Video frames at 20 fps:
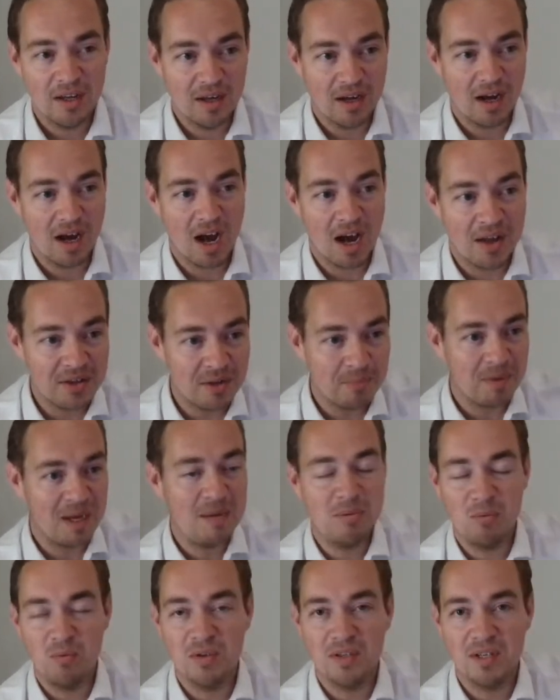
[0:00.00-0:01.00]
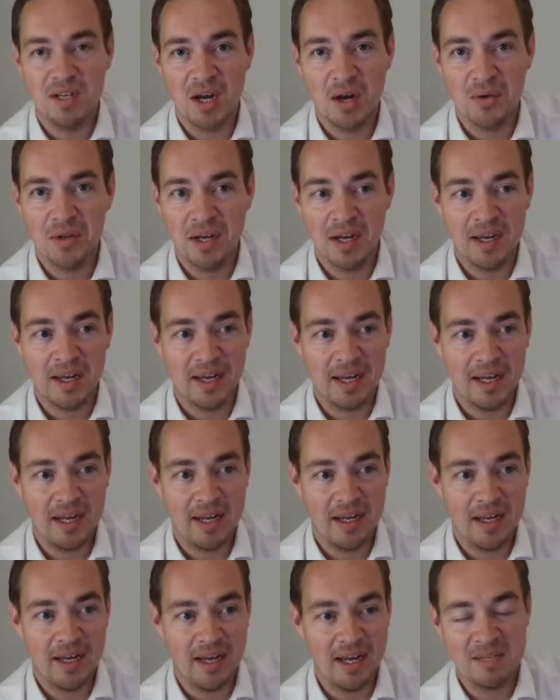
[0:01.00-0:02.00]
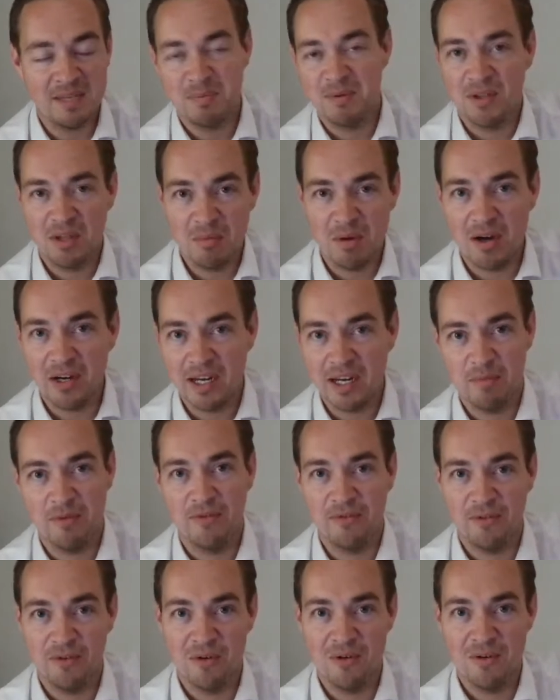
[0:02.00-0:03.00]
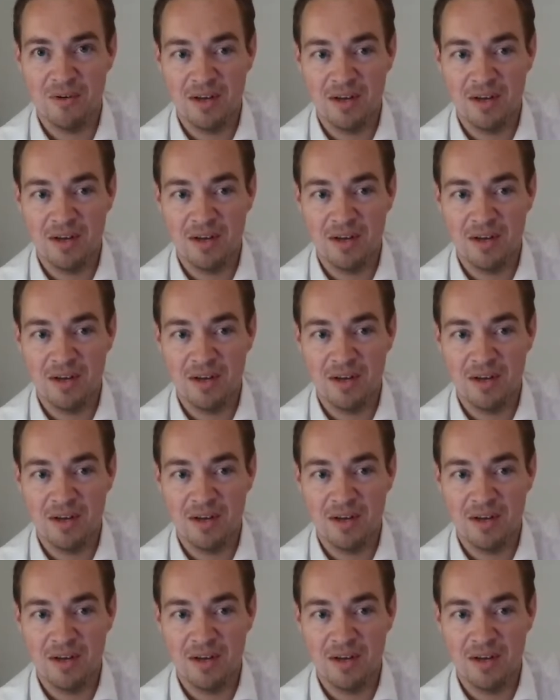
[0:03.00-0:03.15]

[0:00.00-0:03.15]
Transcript: other people would know that it's been on the market before.